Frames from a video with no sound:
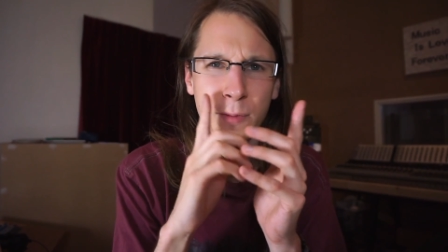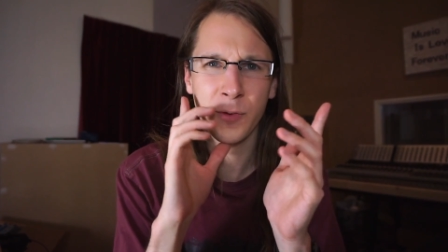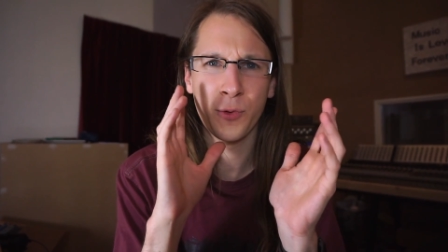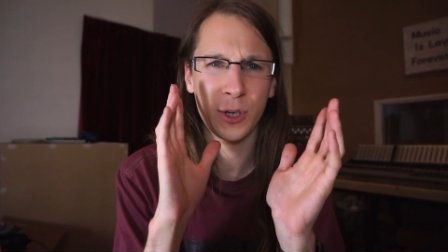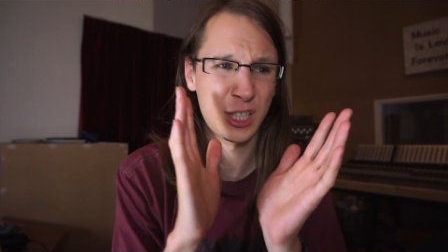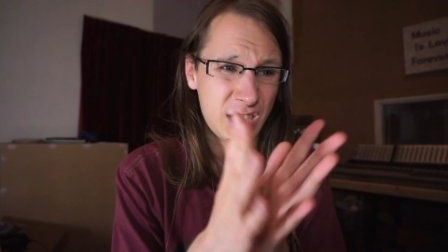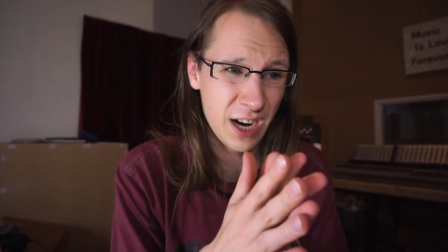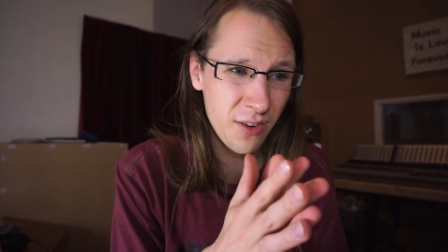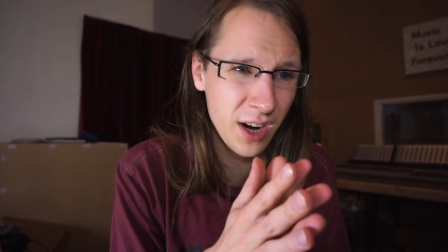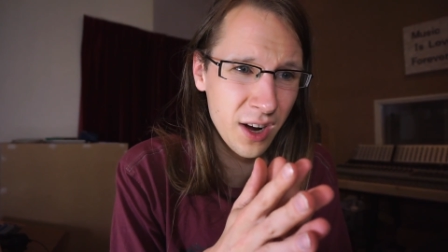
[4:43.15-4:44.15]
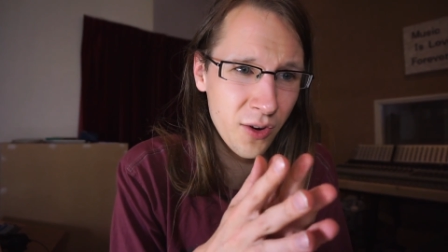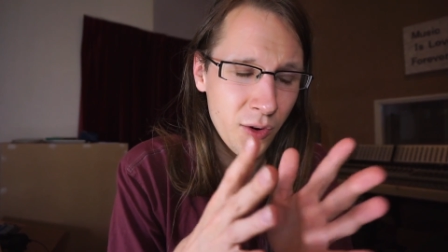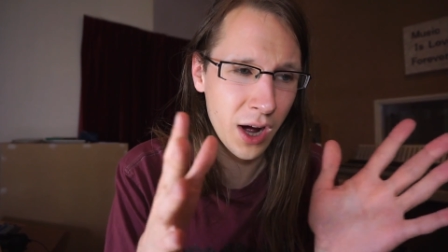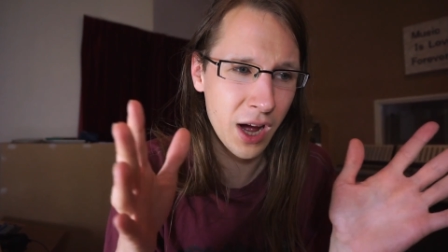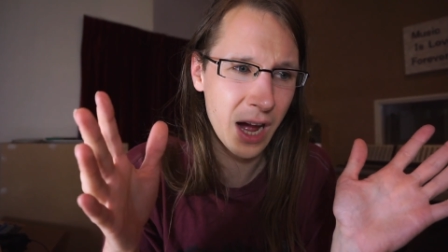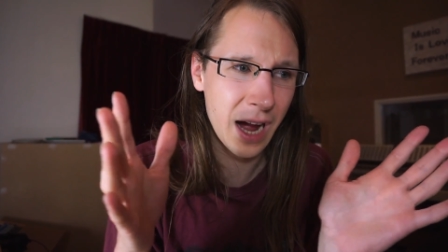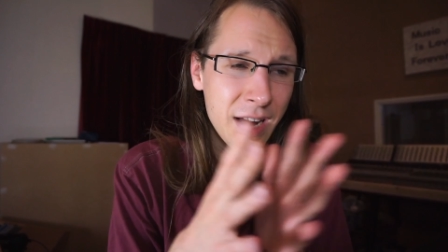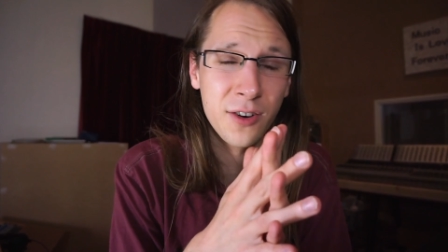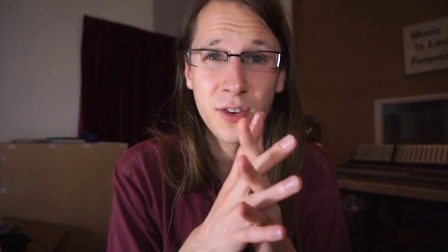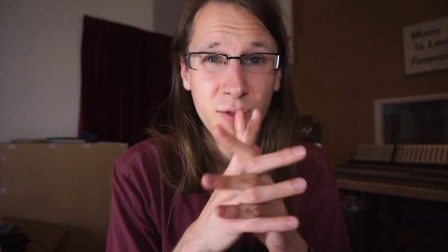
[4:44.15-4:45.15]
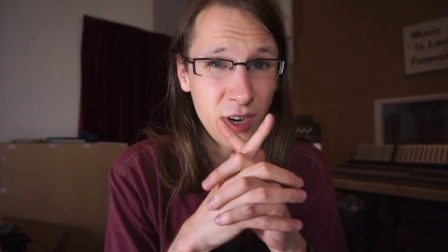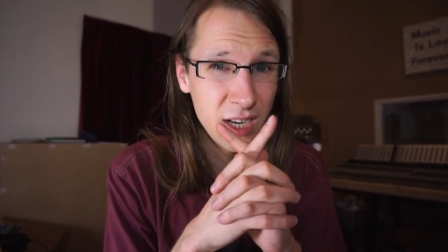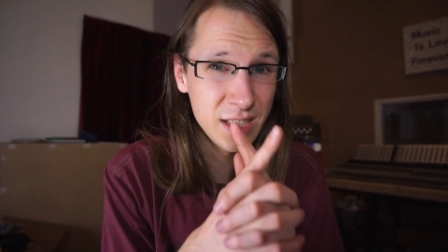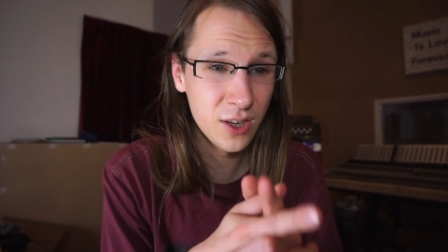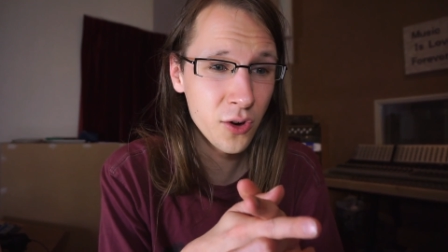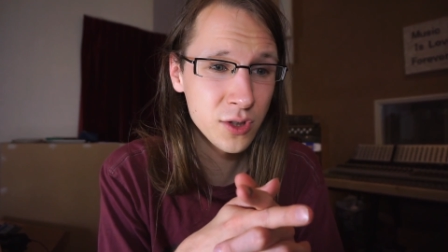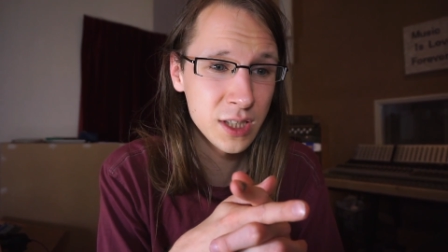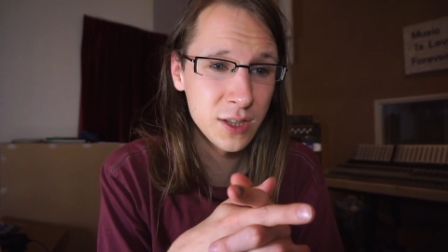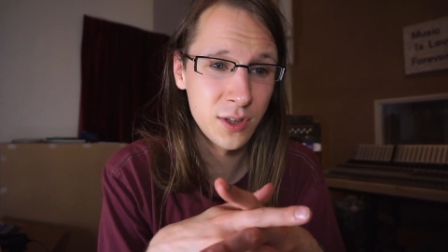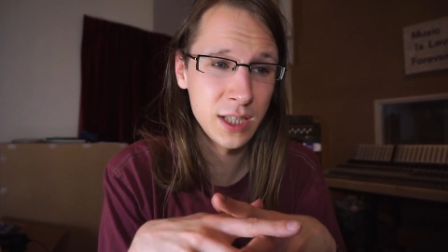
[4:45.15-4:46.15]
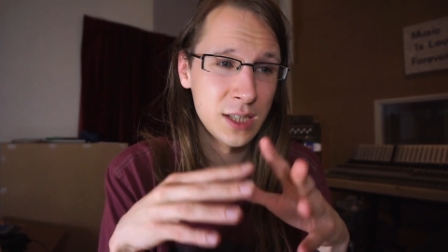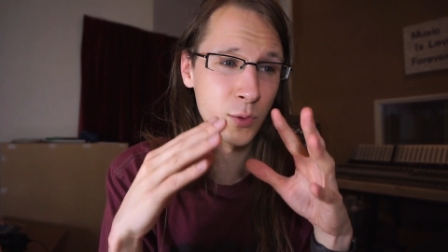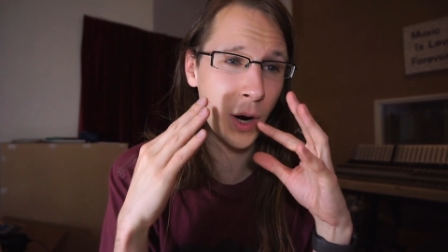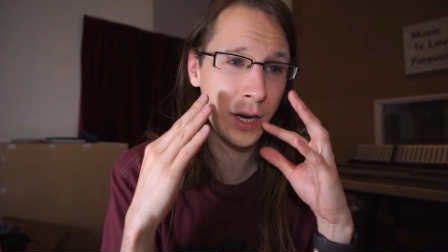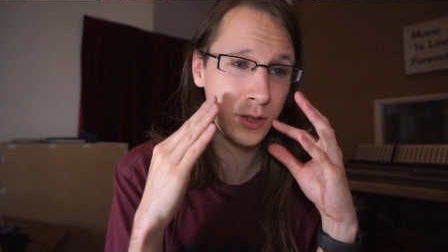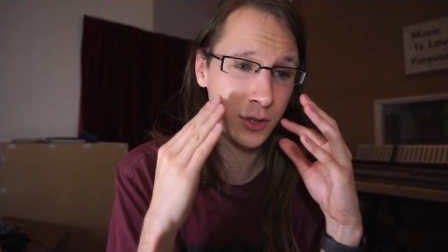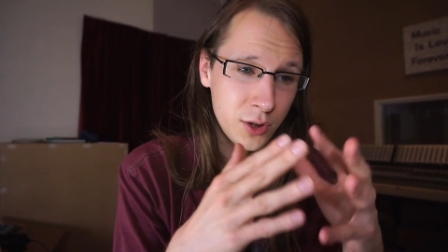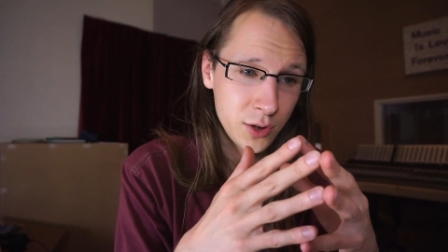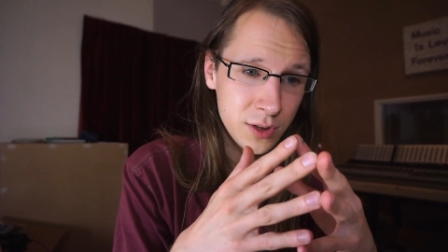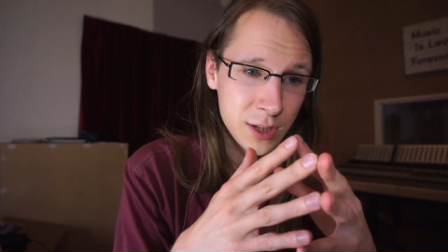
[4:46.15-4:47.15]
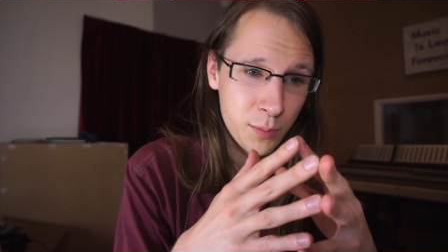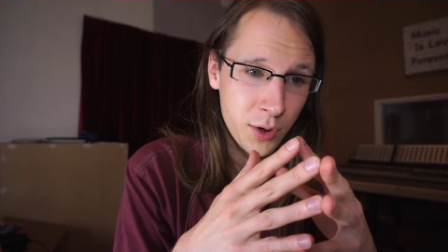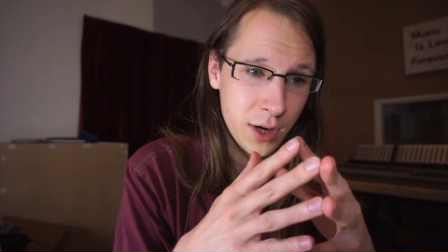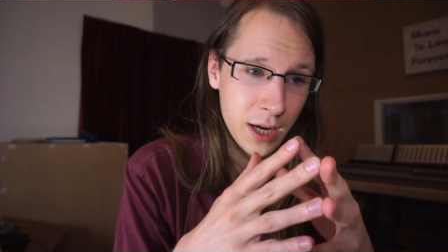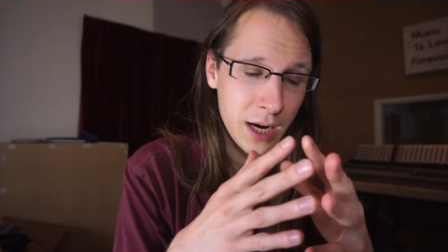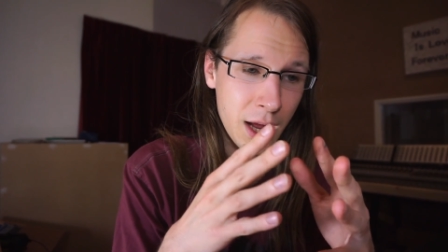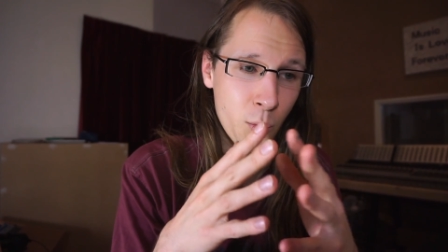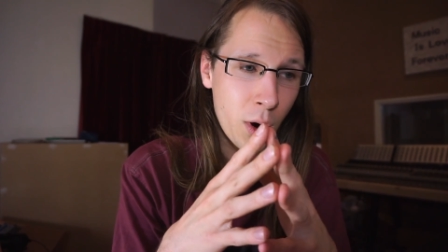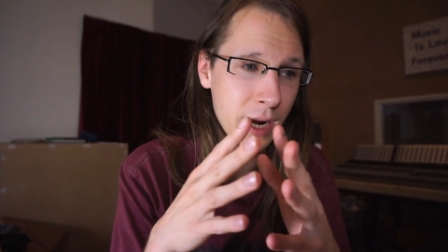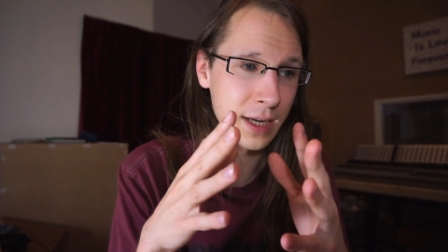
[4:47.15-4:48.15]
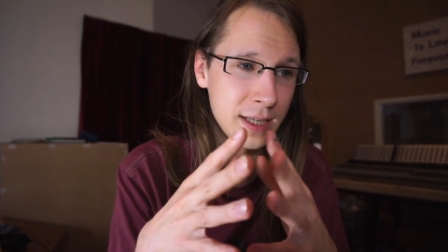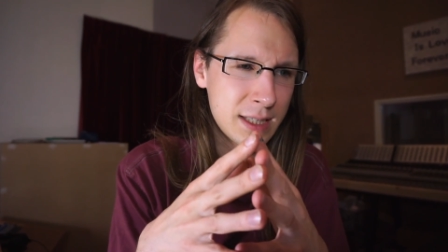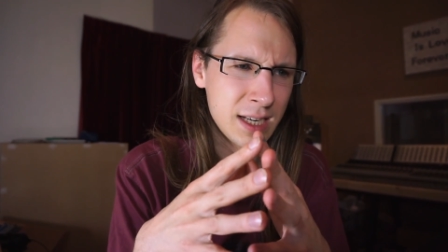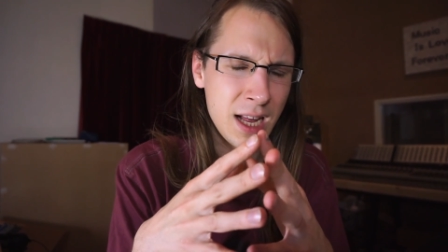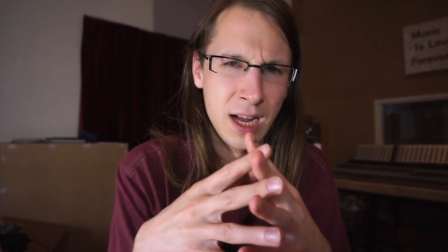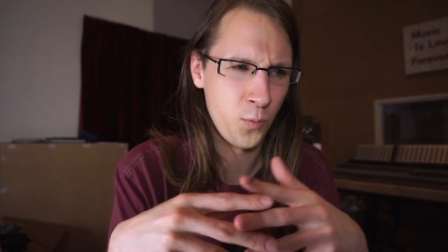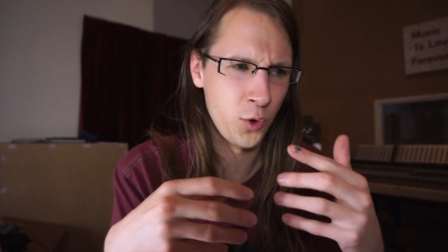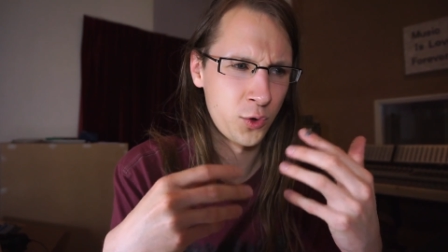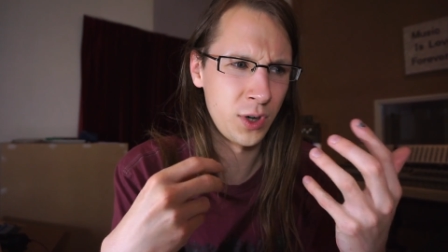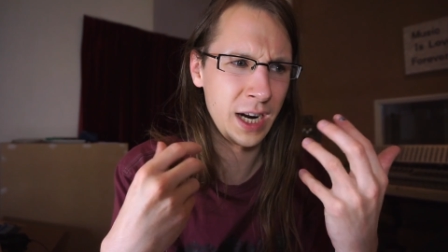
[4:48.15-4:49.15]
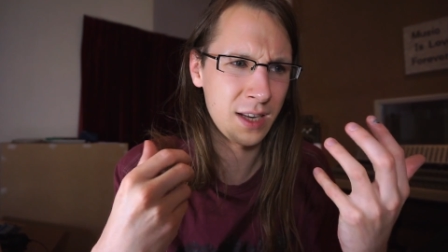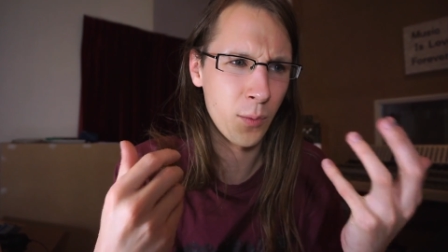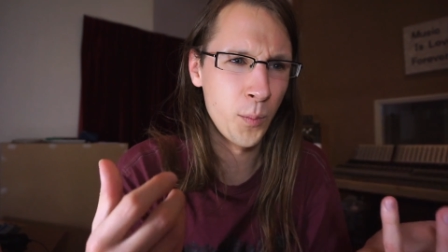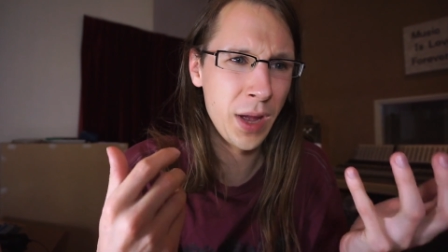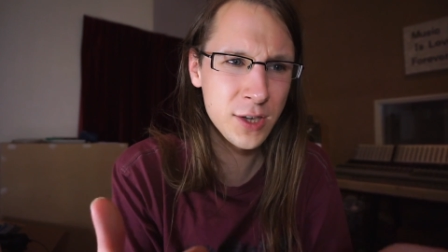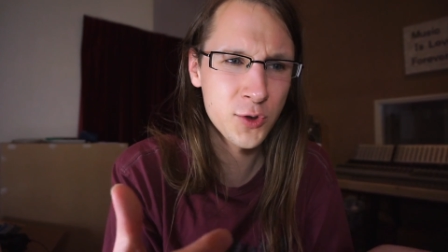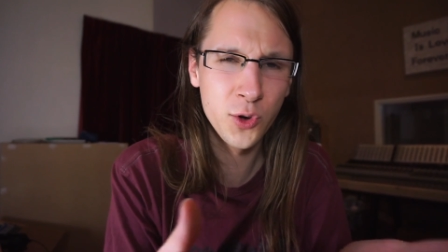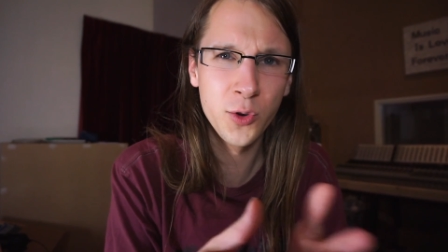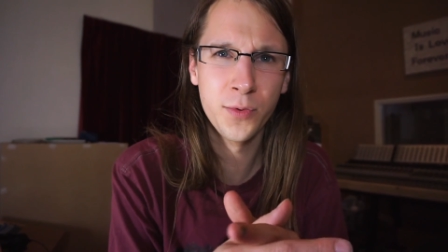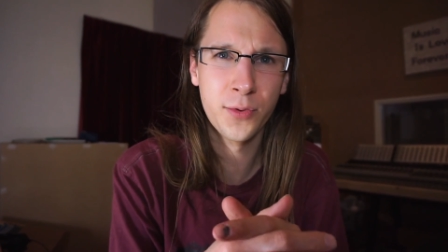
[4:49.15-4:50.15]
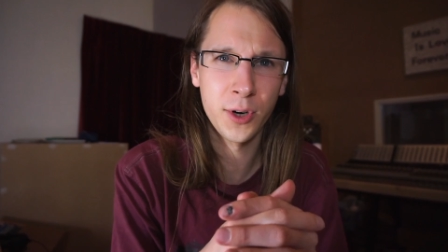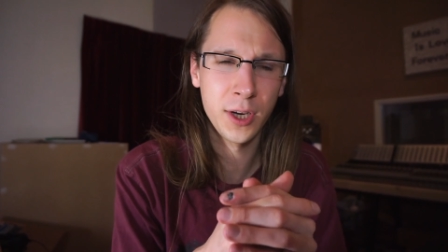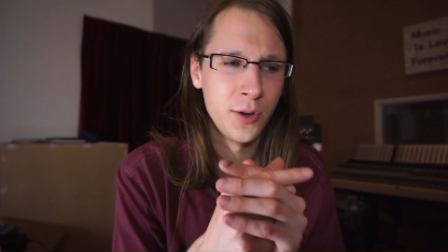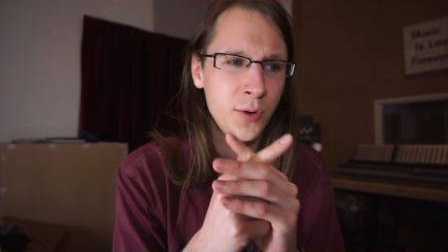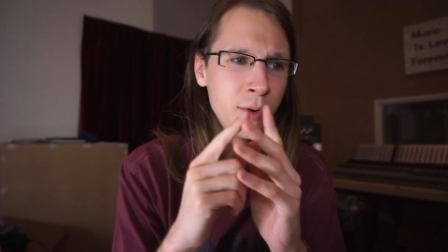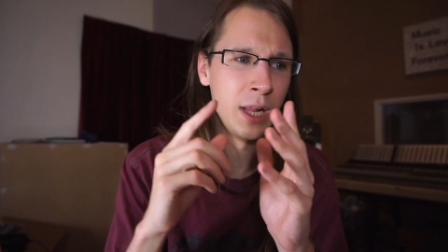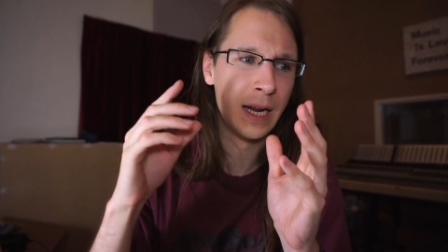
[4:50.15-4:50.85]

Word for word: But for stereo, I really don't see a reason why you should use this plugin and why this would create a mix room for you